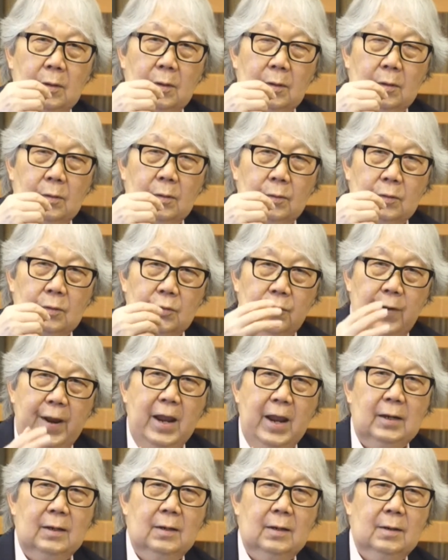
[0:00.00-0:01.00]
to
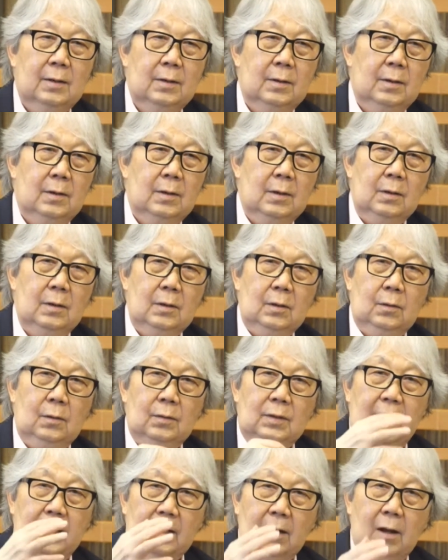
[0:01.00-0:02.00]
trade, to
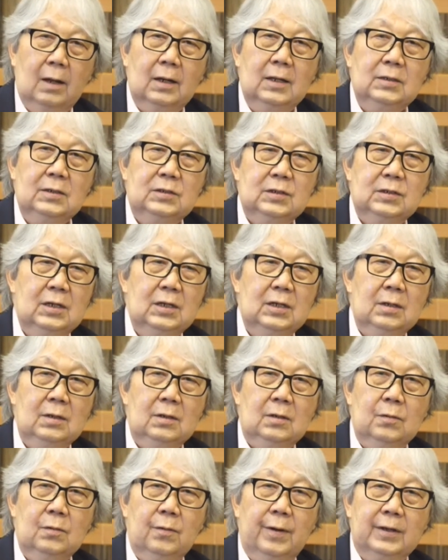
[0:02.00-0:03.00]

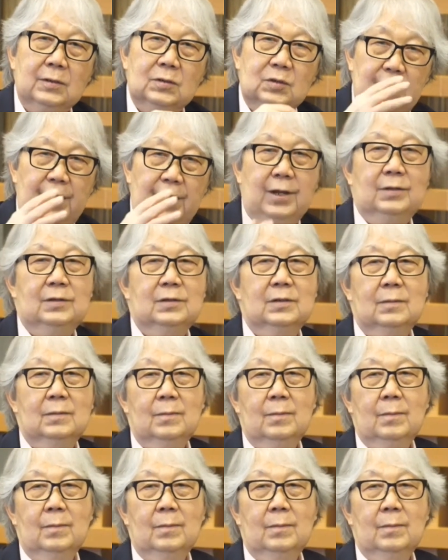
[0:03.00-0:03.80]
technology, to exchange.